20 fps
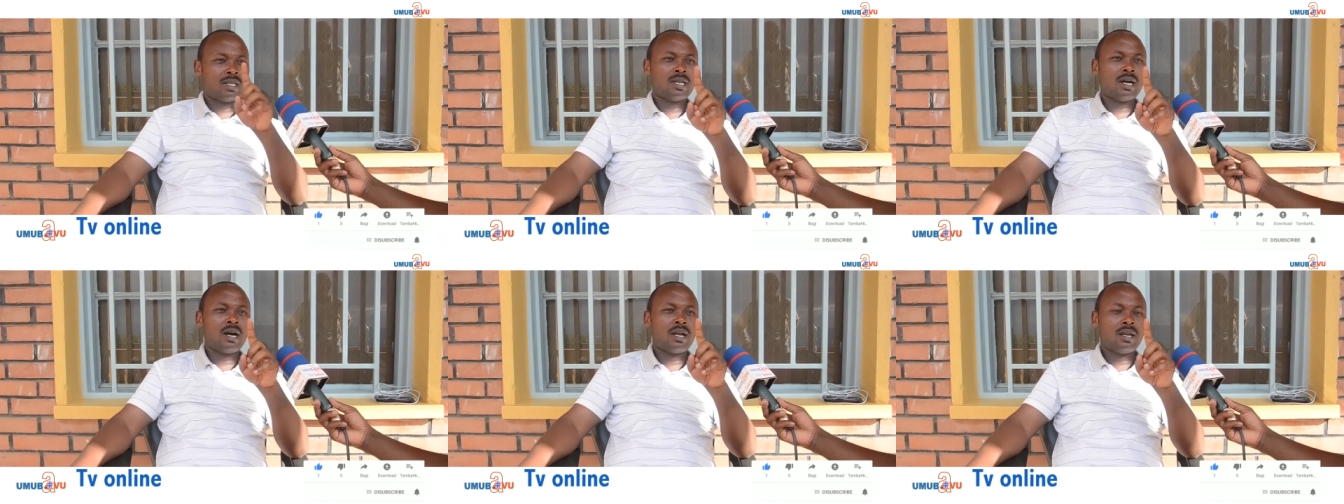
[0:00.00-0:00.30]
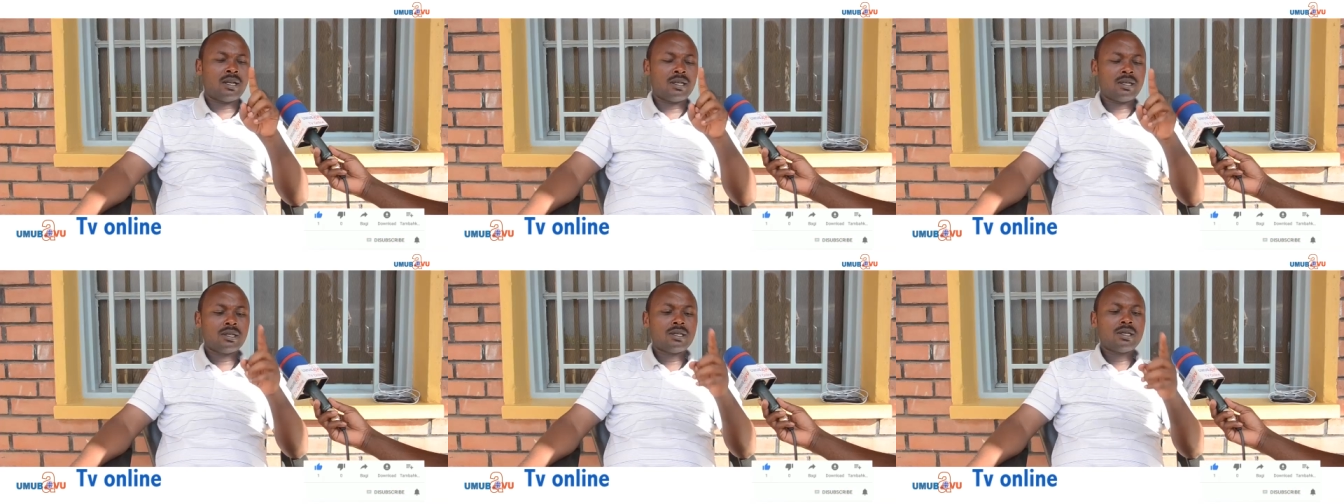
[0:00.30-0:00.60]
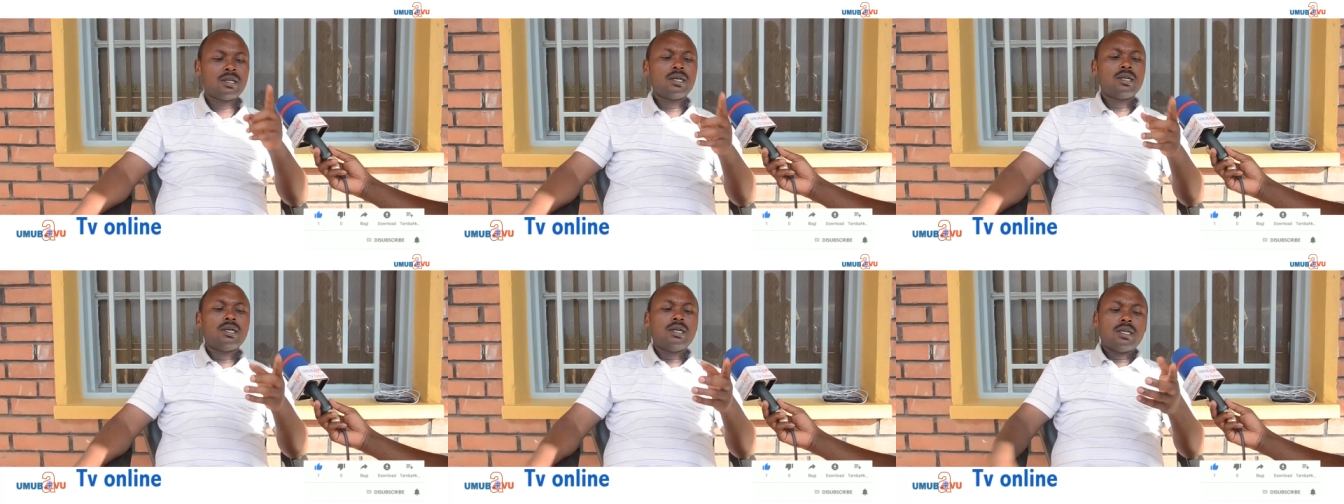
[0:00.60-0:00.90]
cyane
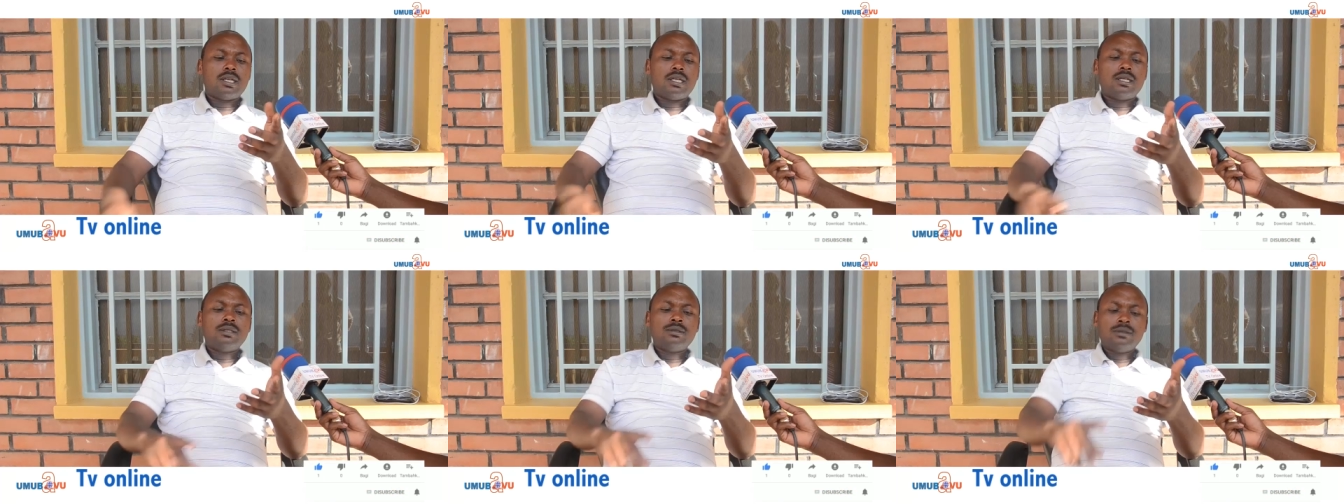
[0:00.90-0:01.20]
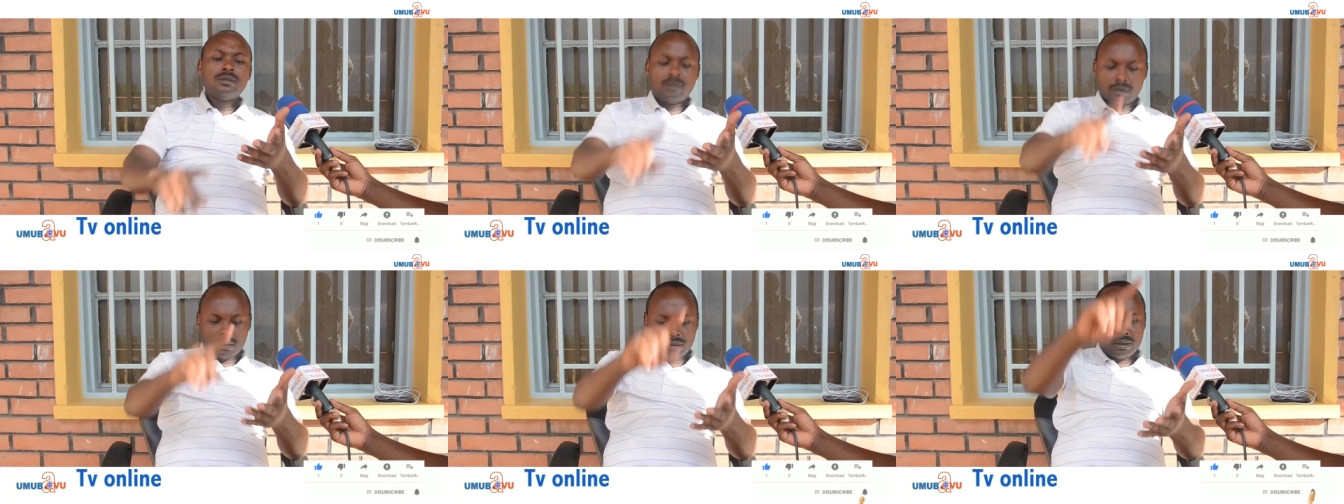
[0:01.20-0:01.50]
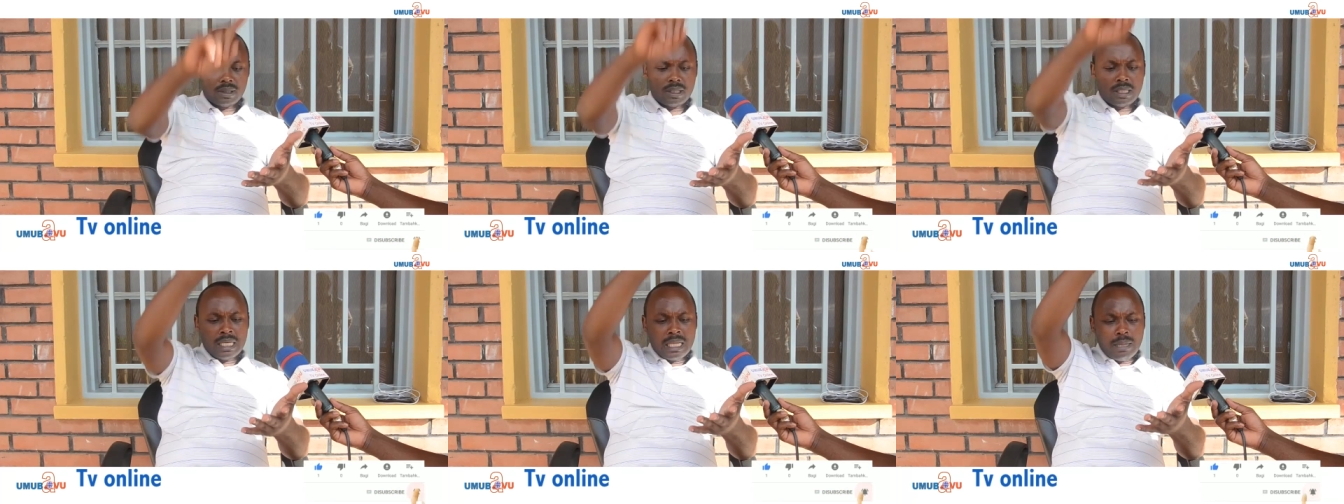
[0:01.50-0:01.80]

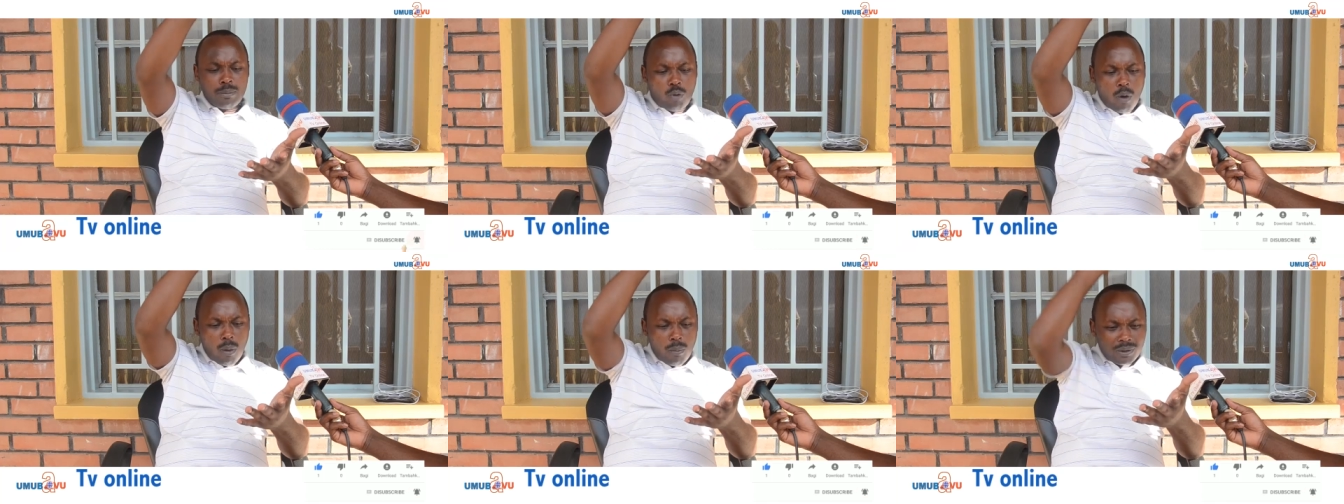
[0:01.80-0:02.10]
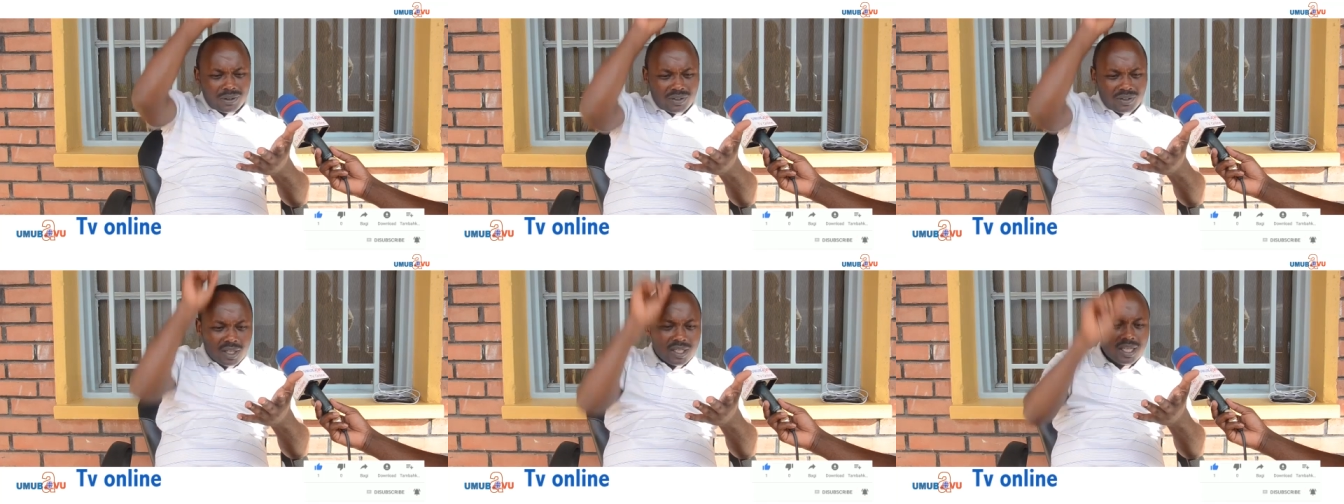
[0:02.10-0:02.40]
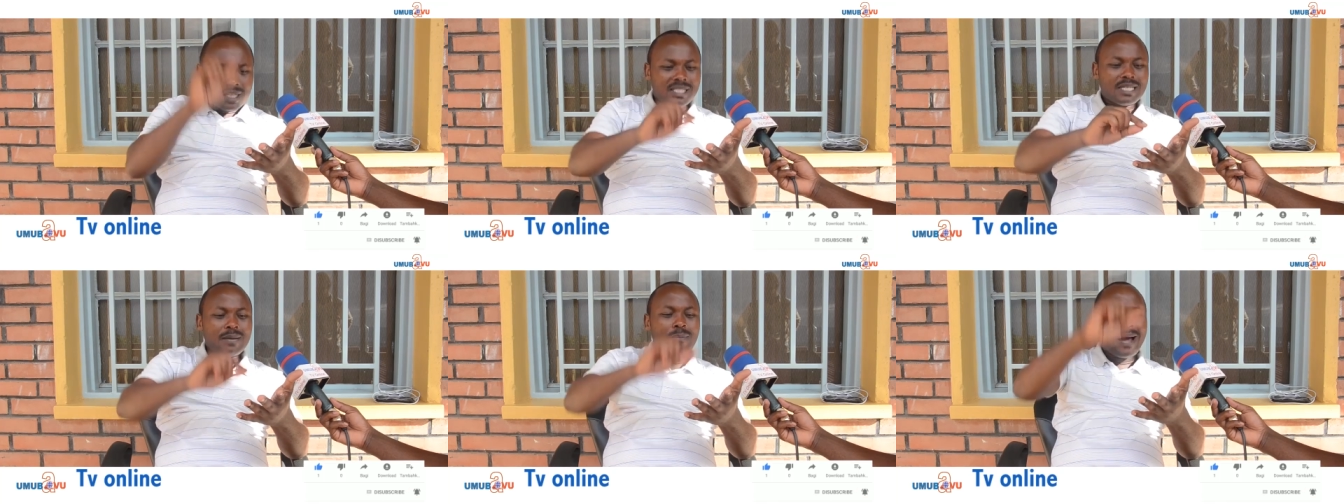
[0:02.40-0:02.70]
nibwo
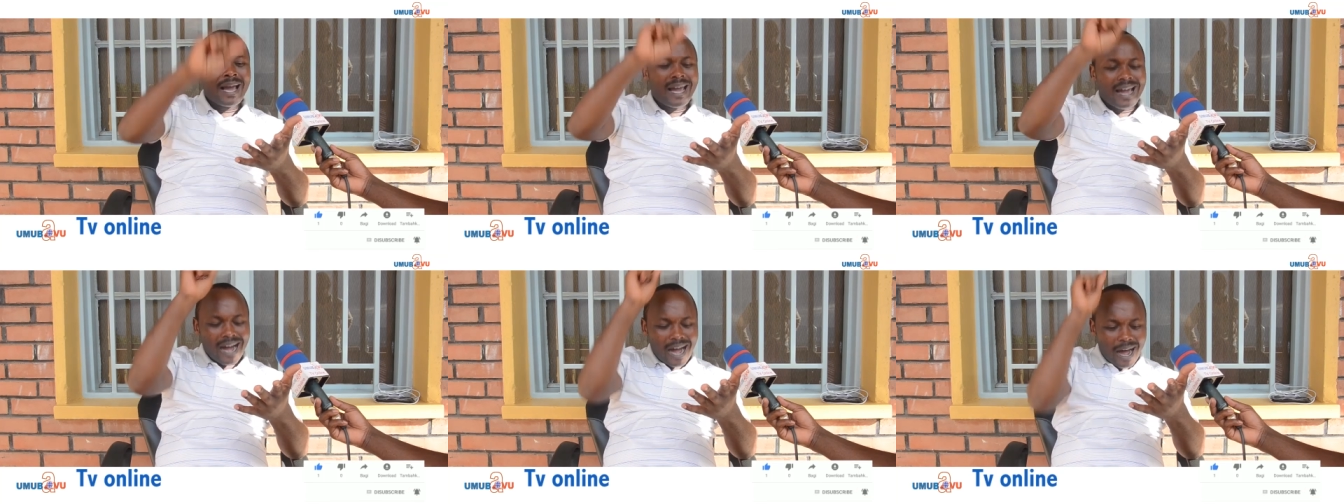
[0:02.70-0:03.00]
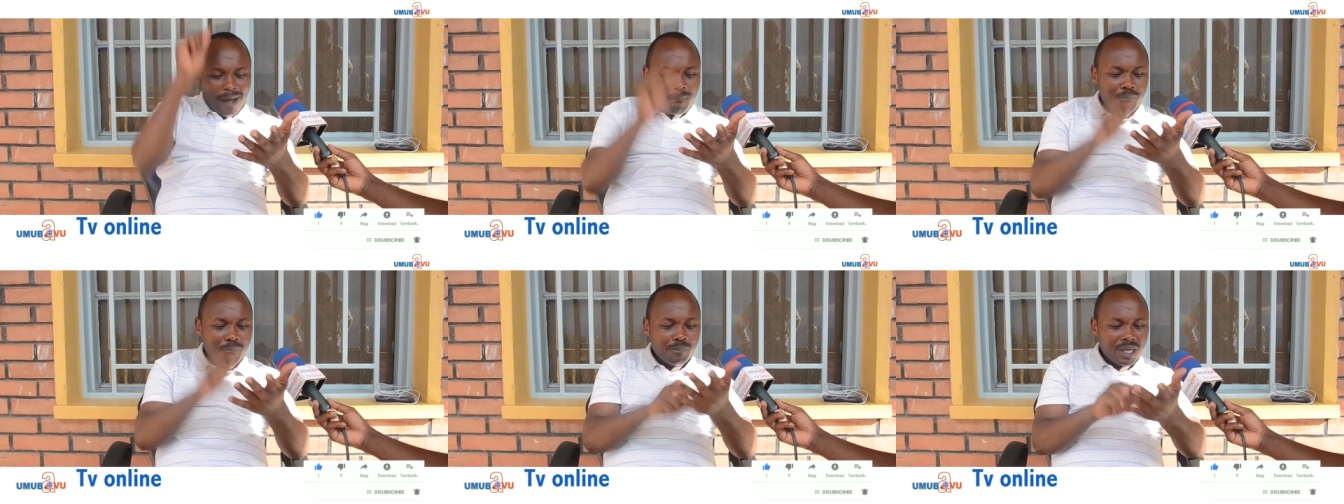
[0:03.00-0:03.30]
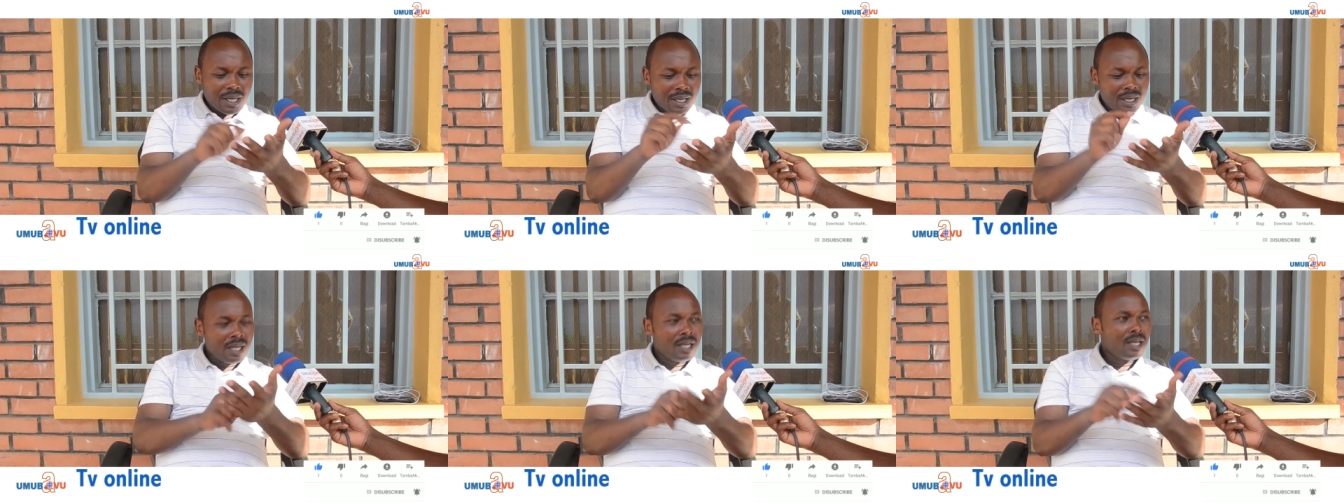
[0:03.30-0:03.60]
butegetsi bwa
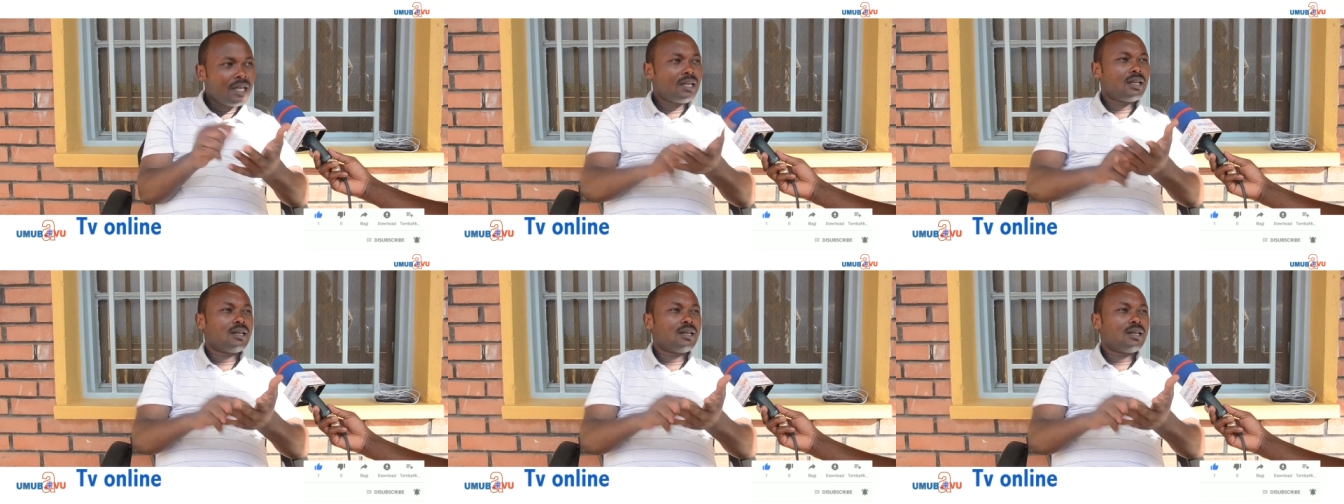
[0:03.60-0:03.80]
mbere